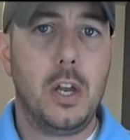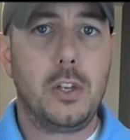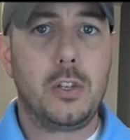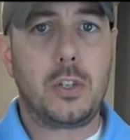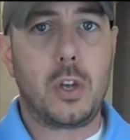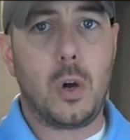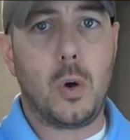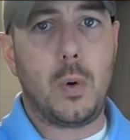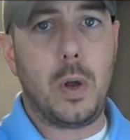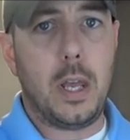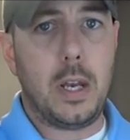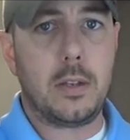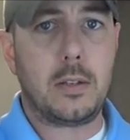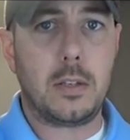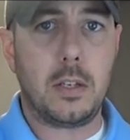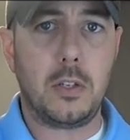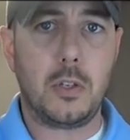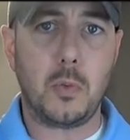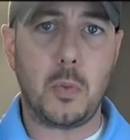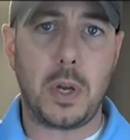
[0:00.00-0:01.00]
so, in a
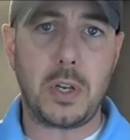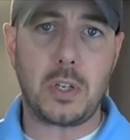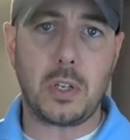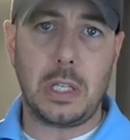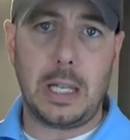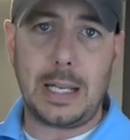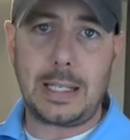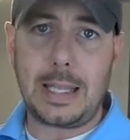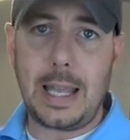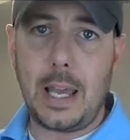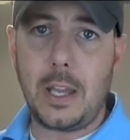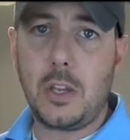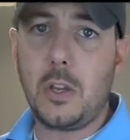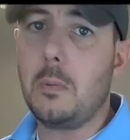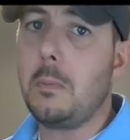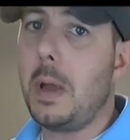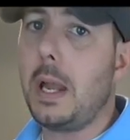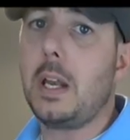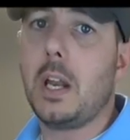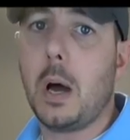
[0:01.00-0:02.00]
situation like that,
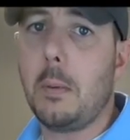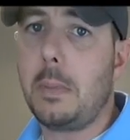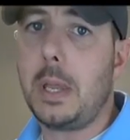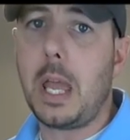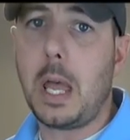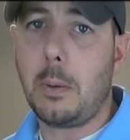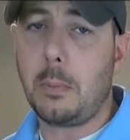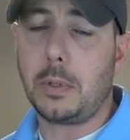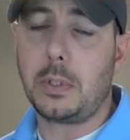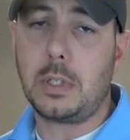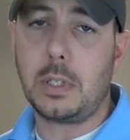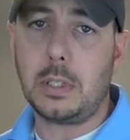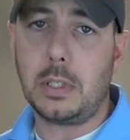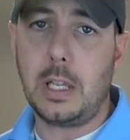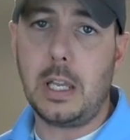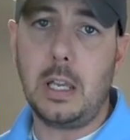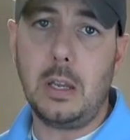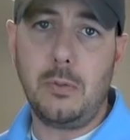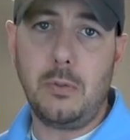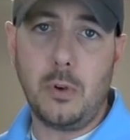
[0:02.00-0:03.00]
you may not be able to
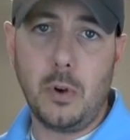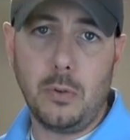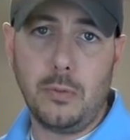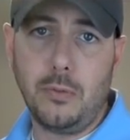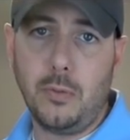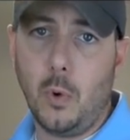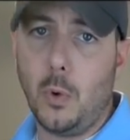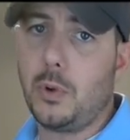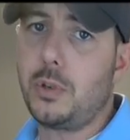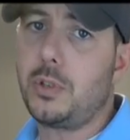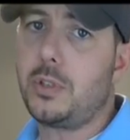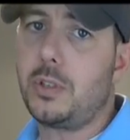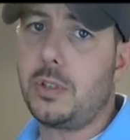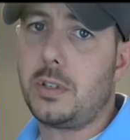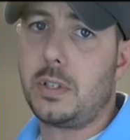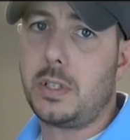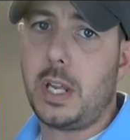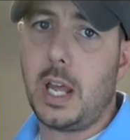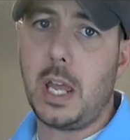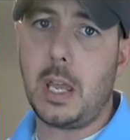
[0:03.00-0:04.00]
leave. You're forced to
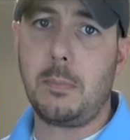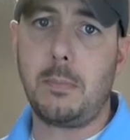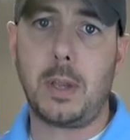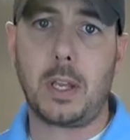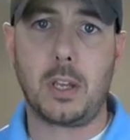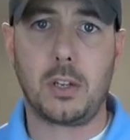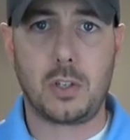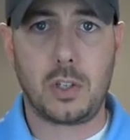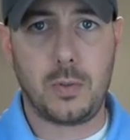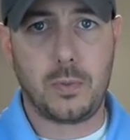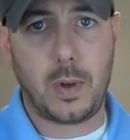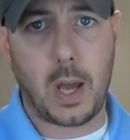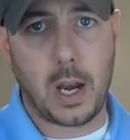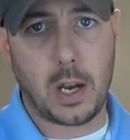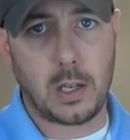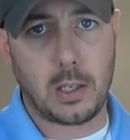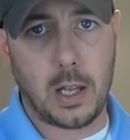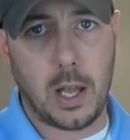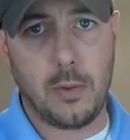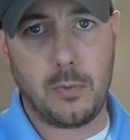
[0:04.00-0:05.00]
stay because you've got
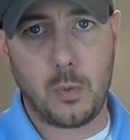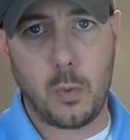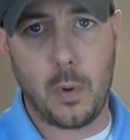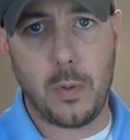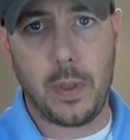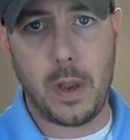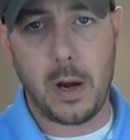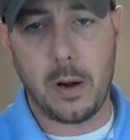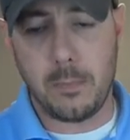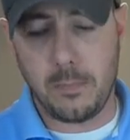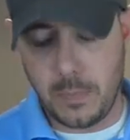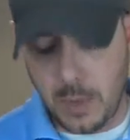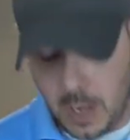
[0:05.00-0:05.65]
a loved one there.